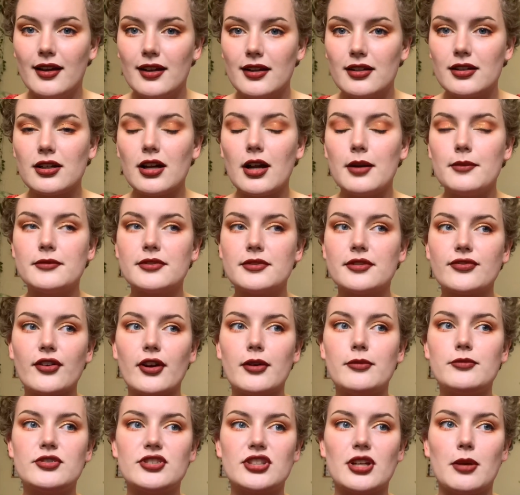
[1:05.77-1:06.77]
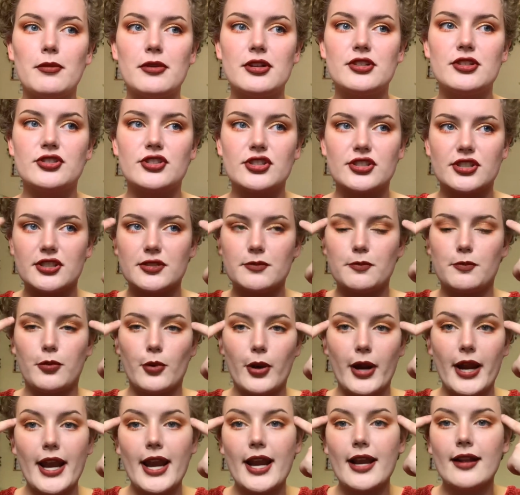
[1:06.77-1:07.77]
comes from someone's just
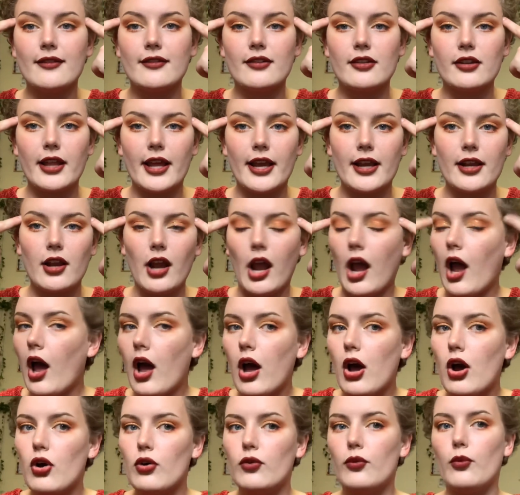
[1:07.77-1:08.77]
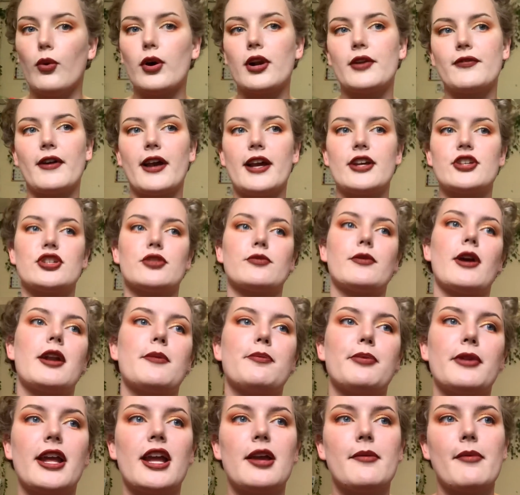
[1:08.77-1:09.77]
brain. They're like, oh, what if I should write a
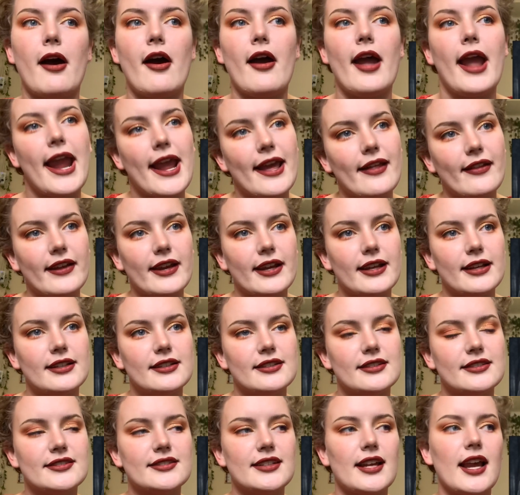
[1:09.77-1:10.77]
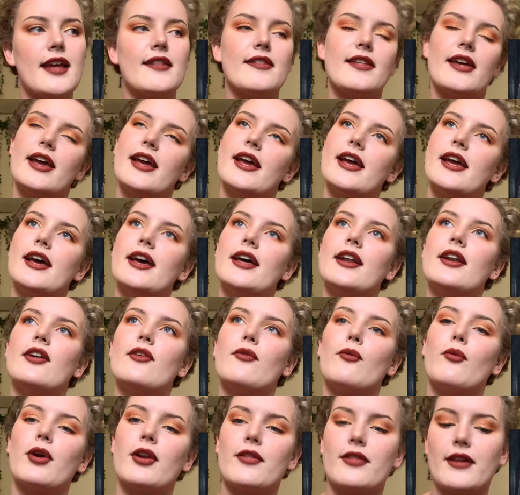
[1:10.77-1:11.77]
play about aliens? And then
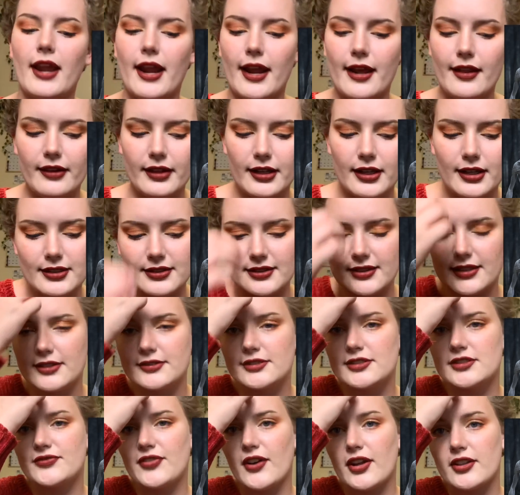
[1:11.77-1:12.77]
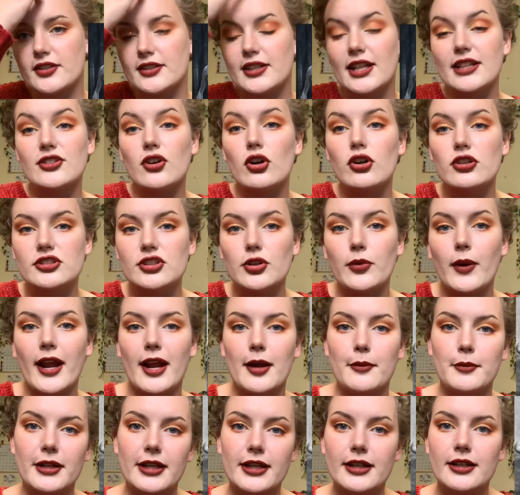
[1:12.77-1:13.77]
one of the aliens kills his father. That's also
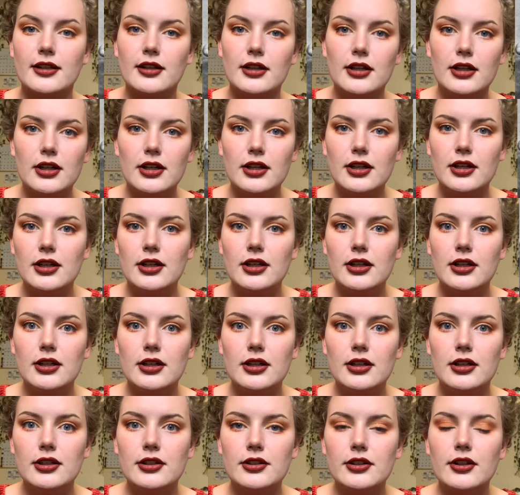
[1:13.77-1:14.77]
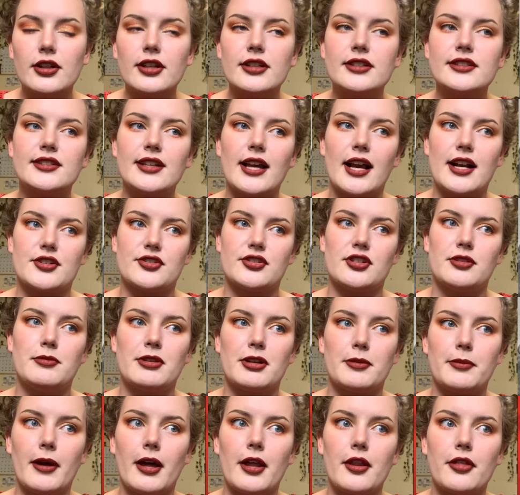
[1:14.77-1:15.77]
Hamlet. No, that's actually
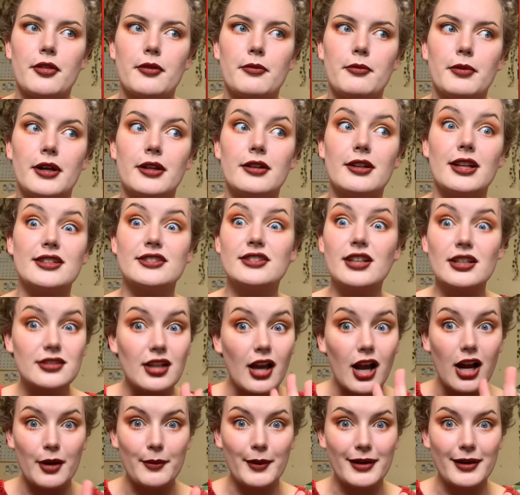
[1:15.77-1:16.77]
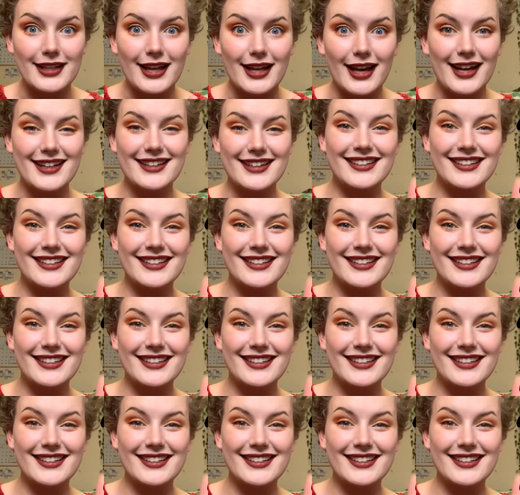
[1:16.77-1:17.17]
Macbeth, but let's not talk about that.